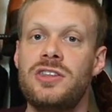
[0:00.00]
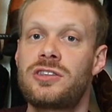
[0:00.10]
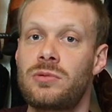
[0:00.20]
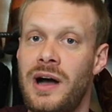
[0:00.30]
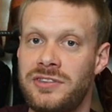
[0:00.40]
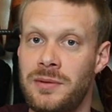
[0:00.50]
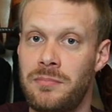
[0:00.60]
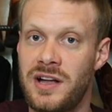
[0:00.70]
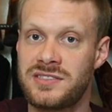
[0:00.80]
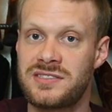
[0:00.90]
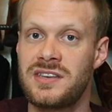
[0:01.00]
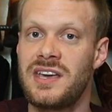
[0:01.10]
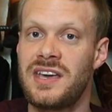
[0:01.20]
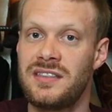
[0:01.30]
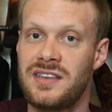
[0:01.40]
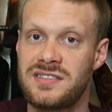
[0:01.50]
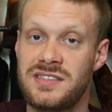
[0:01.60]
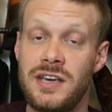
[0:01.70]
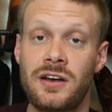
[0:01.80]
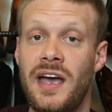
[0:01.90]
throughout the months in
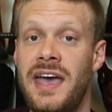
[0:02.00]
this year.